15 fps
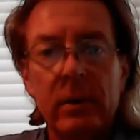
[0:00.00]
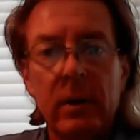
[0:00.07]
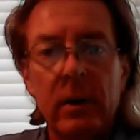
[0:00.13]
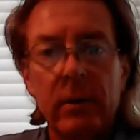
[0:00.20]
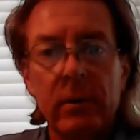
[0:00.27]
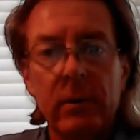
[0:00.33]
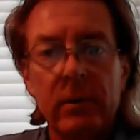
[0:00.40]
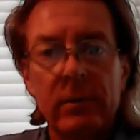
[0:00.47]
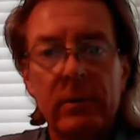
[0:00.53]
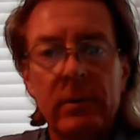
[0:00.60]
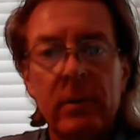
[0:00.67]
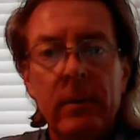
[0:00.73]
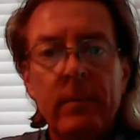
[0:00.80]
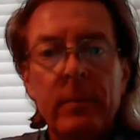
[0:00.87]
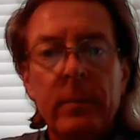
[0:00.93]
to
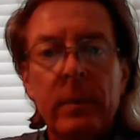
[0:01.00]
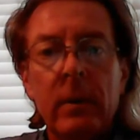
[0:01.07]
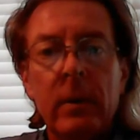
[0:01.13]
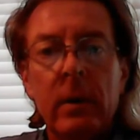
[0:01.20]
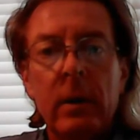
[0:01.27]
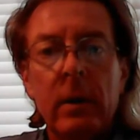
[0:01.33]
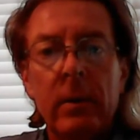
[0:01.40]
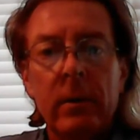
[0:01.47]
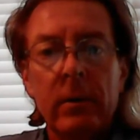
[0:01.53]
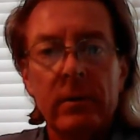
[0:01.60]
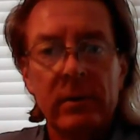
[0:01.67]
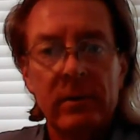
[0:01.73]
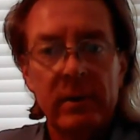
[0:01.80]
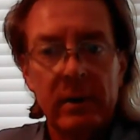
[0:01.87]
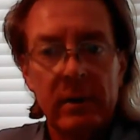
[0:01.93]
others. There's
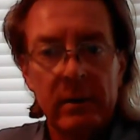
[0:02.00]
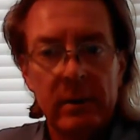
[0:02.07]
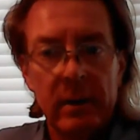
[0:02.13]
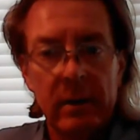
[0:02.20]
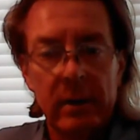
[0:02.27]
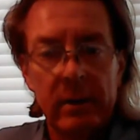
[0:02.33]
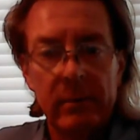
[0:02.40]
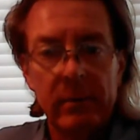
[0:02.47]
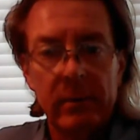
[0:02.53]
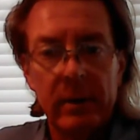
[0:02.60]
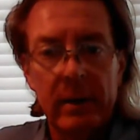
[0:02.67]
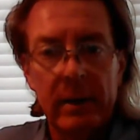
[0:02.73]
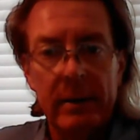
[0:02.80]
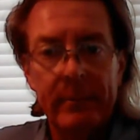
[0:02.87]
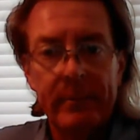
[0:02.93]
a second deadline for
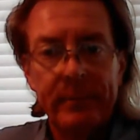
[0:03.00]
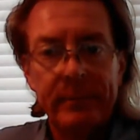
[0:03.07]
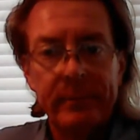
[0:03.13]
that.